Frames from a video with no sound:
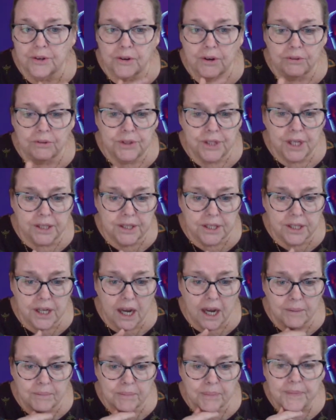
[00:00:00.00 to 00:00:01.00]
own
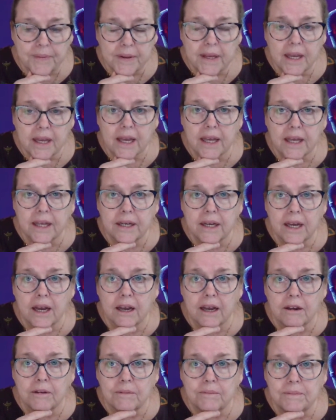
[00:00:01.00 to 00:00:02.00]
desktop, and
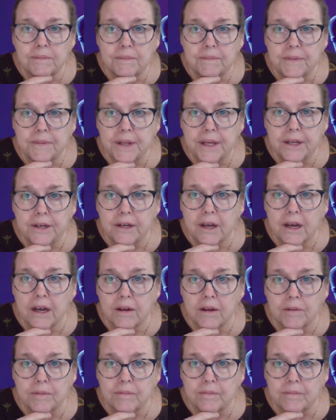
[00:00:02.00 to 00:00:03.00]
then
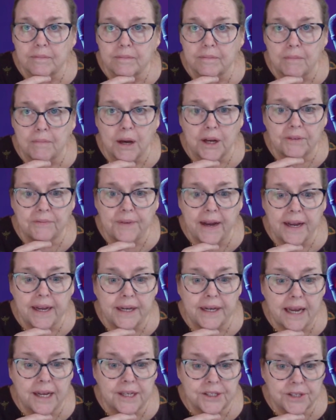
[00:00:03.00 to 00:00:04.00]
modify
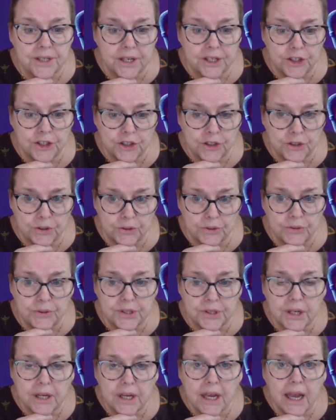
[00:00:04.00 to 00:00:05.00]
it as they
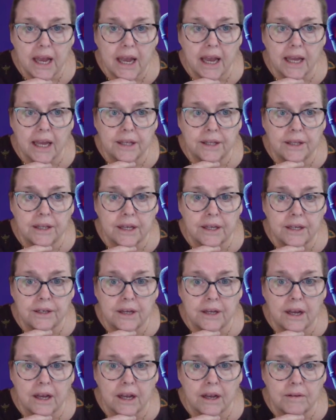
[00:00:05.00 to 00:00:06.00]
choose, and
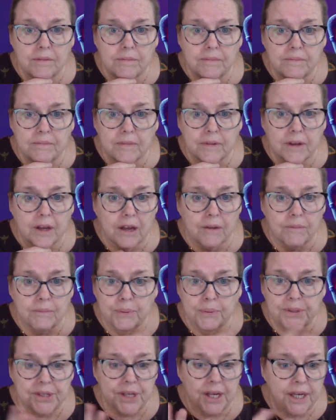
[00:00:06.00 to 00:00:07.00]
then
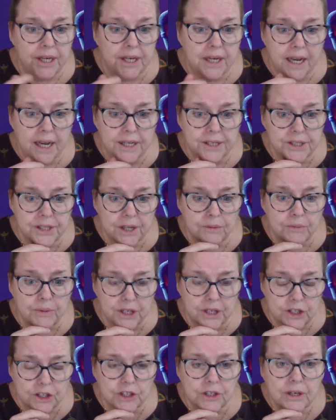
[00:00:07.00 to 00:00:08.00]
present it as they
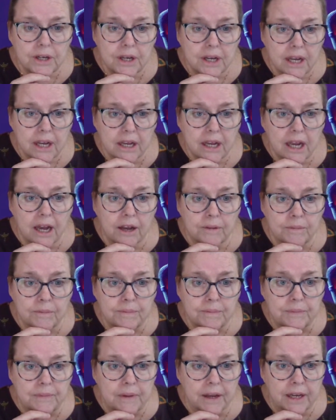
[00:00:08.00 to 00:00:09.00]
wish.
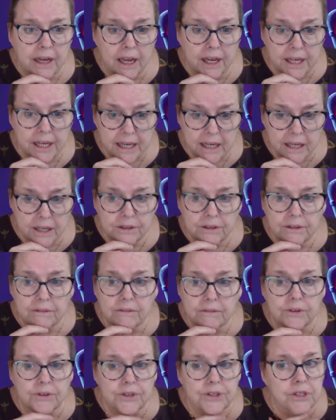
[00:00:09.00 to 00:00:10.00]

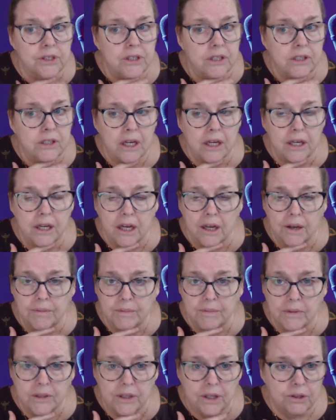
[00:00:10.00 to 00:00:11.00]
Again, there's
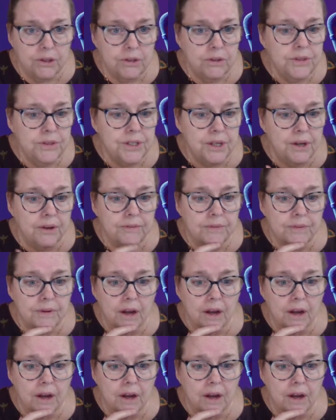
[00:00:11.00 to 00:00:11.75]
loads of